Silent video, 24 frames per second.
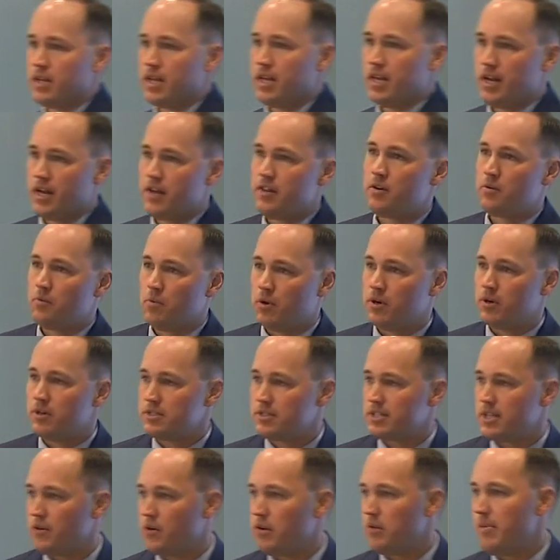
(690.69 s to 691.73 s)
In other
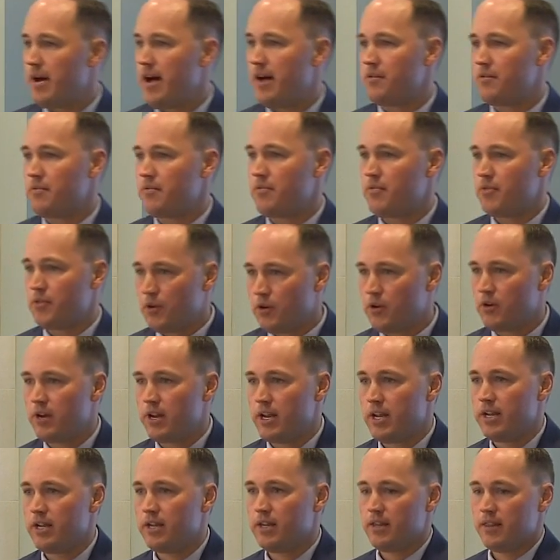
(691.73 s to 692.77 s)
words, there were about
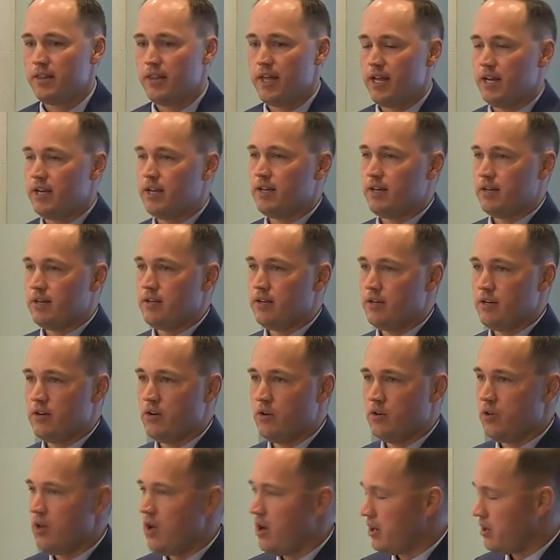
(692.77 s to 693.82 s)
30 that
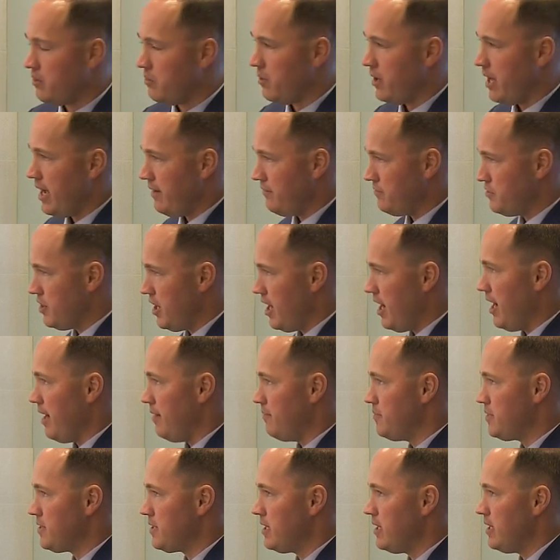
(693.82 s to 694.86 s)
no longer will have
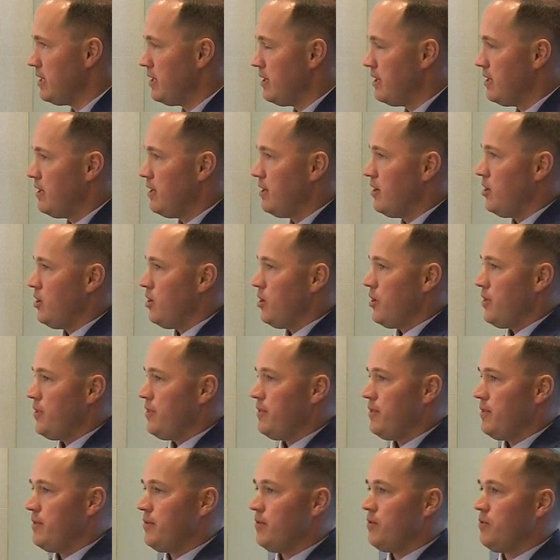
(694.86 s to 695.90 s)
jobs.
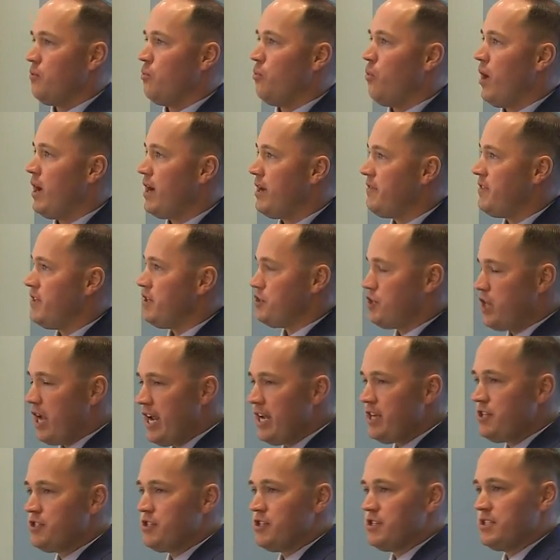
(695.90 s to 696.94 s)
One of the
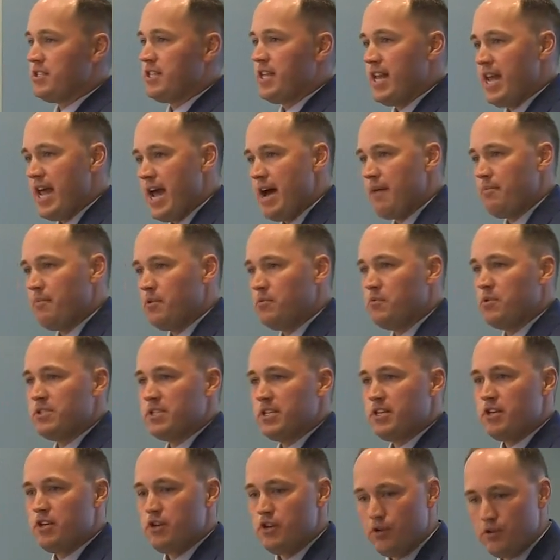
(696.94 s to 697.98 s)
changes that happened was
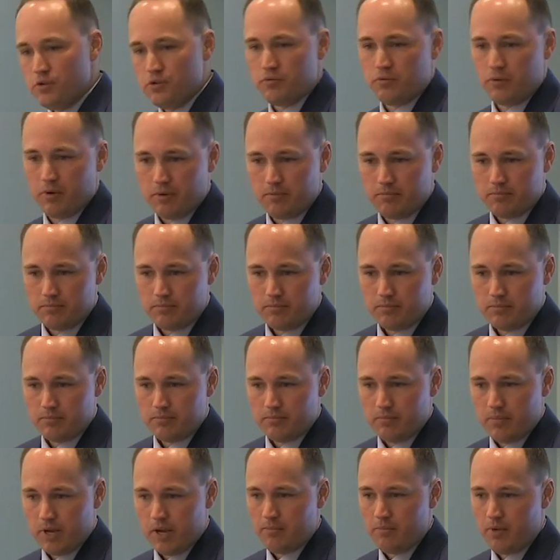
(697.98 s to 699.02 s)
in the newsroom,
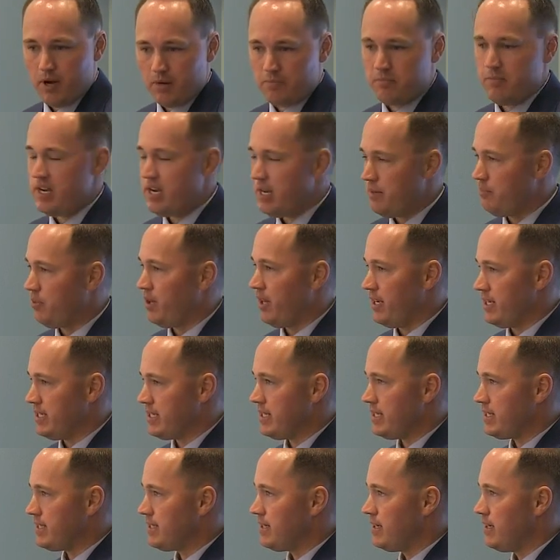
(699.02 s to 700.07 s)
among many
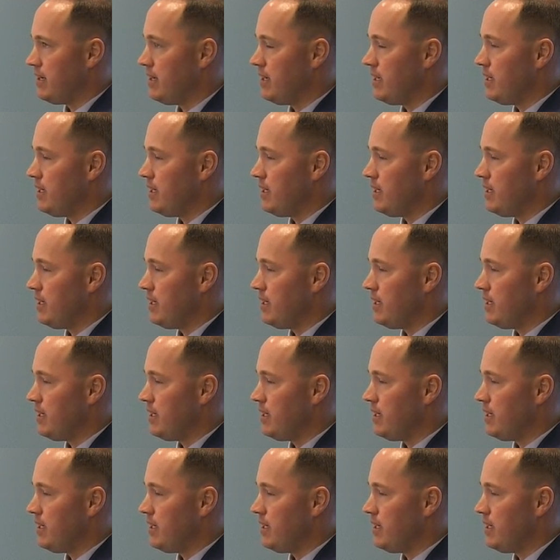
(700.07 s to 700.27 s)
places.